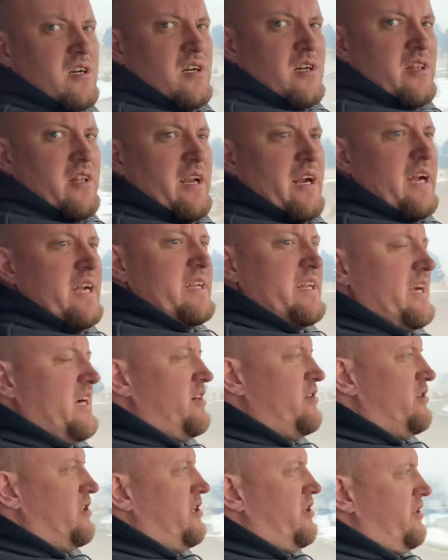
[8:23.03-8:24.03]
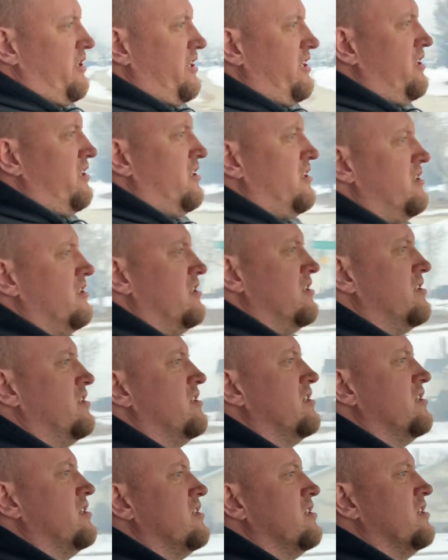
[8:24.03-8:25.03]
that I downloaded
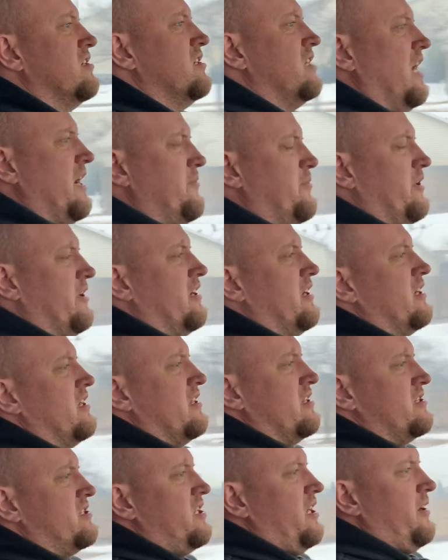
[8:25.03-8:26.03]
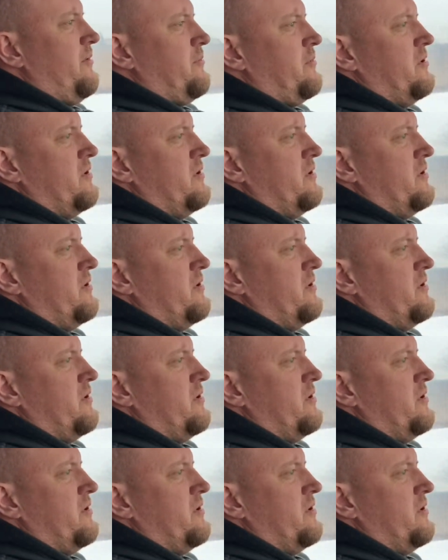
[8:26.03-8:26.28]
and put onto the chip.